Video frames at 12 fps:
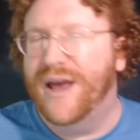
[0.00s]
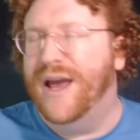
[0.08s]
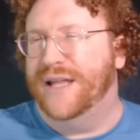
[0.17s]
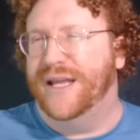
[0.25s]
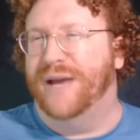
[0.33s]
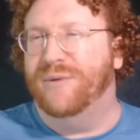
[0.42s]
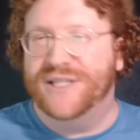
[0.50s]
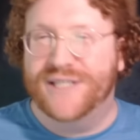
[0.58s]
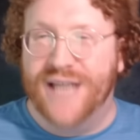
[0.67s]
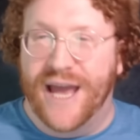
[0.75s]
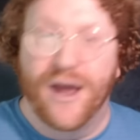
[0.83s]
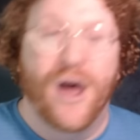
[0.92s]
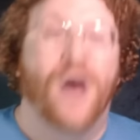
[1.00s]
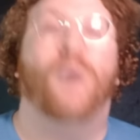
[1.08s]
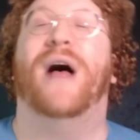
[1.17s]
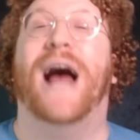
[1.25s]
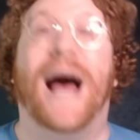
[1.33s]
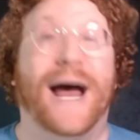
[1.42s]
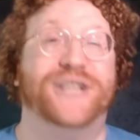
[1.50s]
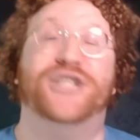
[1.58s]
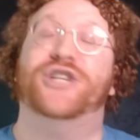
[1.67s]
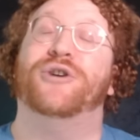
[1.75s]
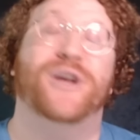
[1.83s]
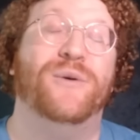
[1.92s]
And they would say, well, I
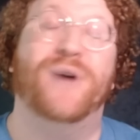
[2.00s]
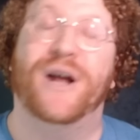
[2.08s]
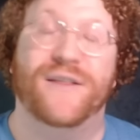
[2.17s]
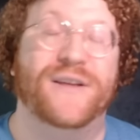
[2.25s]
assure you, honey,